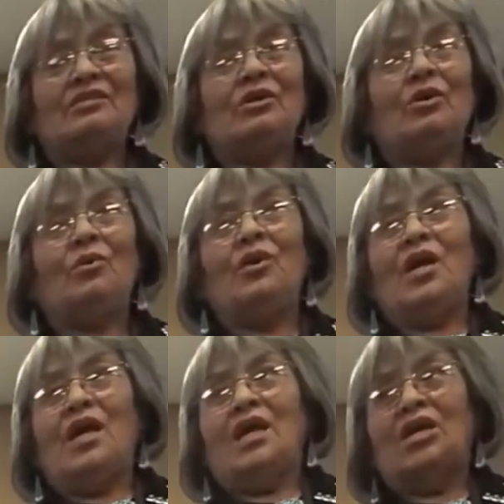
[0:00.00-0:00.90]
so
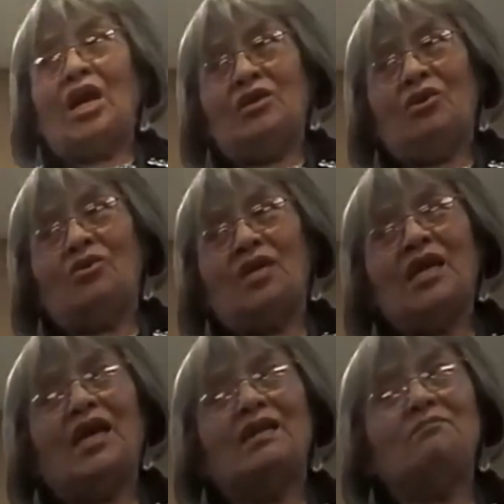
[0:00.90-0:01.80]
Coyote
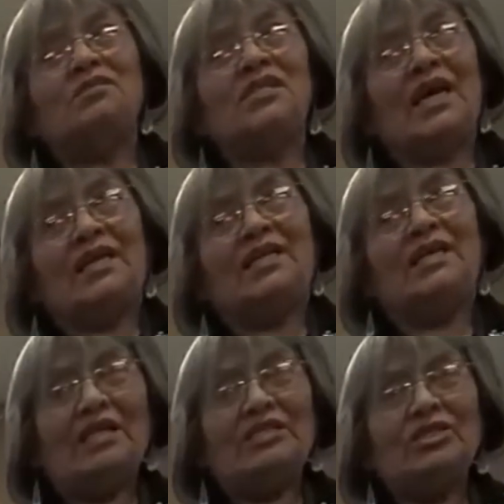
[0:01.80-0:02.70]
got upset.
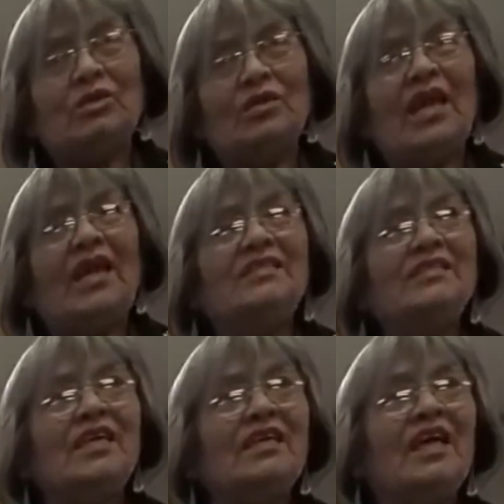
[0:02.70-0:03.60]
And so they
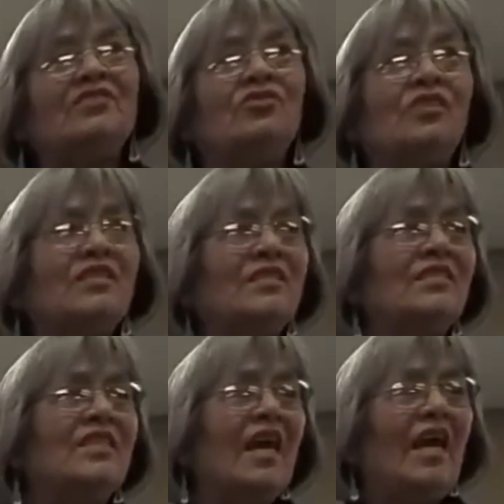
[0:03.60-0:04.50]
said that to this
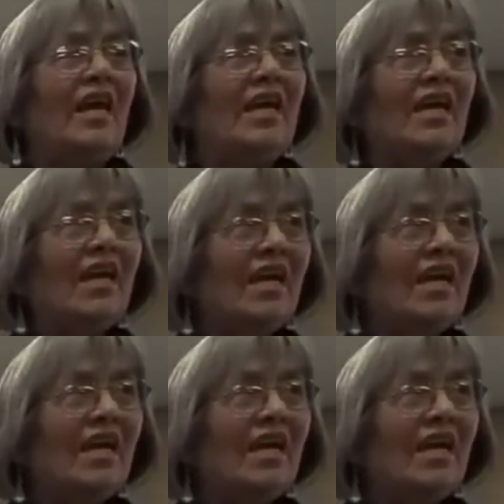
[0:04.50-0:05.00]
day,